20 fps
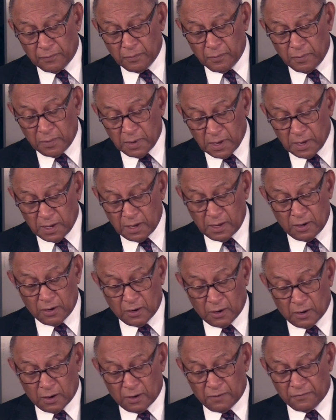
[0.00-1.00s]
me
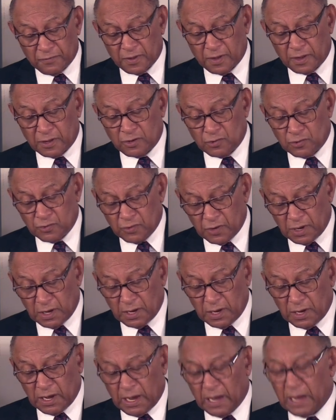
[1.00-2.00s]
of the
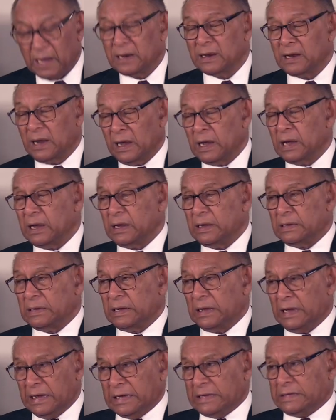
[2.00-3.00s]
tree and i
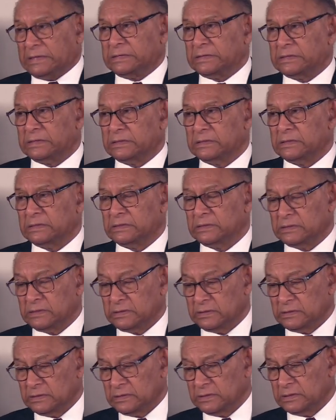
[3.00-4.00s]
ate
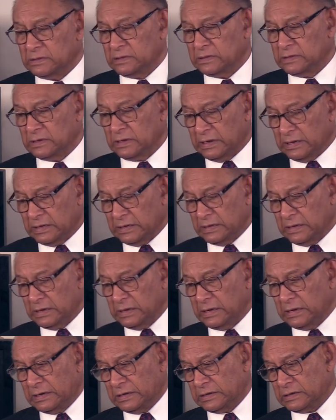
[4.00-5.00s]
and
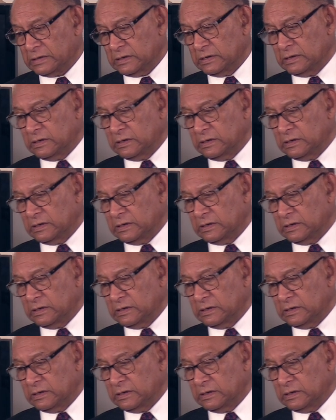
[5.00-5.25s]
i ate